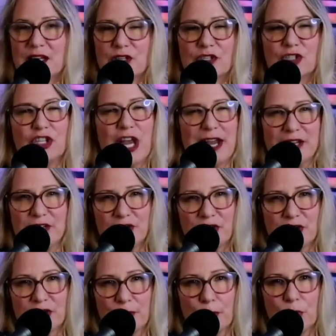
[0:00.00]

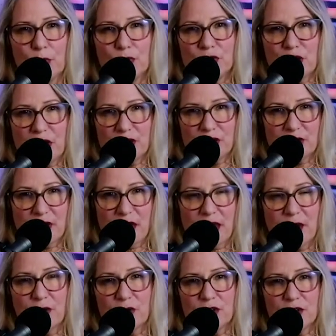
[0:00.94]
changing the mood, changing the
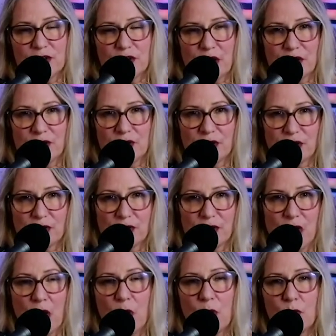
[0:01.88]
energy, changing the
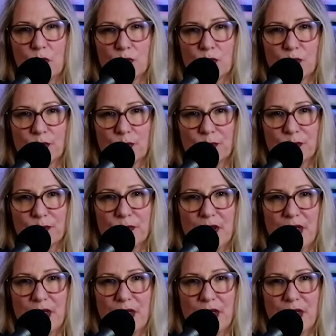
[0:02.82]
tone.